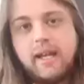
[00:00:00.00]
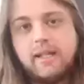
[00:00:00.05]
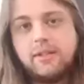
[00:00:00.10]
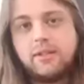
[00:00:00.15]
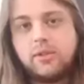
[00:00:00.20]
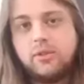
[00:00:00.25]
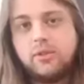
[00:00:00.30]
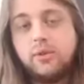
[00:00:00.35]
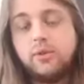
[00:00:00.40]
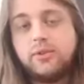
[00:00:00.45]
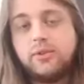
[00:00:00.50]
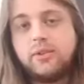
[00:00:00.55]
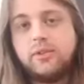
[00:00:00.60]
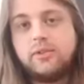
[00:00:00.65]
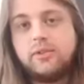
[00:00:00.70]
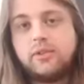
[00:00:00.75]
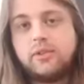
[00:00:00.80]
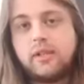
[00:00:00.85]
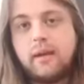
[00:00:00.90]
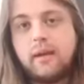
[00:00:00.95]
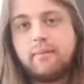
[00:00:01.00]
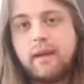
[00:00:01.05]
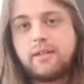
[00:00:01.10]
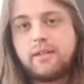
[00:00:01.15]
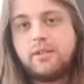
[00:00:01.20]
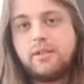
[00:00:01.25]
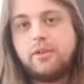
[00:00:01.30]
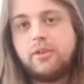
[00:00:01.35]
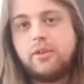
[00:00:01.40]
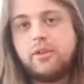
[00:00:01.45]
into chords, come back
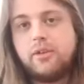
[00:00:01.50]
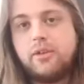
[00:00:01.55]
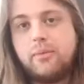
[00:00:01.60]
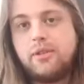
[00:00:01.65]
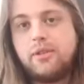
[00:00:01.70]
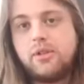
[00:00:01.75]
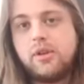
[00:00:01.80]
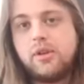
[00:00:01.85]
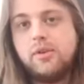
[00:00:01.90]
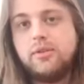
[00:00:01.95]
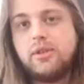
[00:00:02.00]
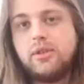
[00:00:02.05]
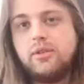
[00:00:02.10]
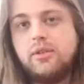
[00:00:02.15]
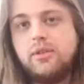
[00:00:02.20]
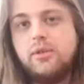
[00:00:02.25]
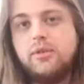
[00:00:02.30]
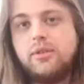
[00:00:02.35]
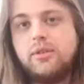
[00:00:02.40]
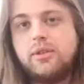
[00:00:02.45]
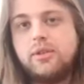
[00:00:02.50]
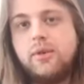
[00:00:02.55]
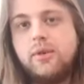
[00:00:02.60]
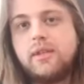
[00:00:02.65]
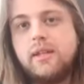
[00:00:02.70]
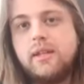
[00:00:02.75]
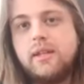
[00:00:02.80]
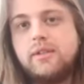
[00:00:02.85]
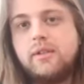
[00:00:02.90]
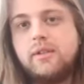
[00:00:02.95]
to your arpeggios and use
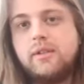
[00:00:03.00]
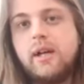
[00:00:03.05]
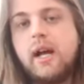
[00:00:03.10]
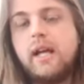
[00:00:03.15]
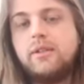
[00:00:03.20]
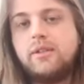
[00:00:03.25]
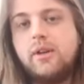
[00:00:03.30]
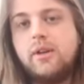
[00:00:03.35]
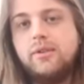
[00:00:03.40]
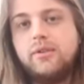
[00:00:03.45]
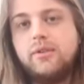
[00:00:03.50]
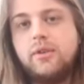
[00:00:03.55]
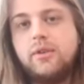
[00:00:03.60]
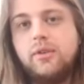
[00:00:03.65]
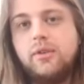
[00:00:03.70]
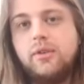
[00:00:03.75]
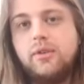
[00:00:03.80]
those as your guide tones and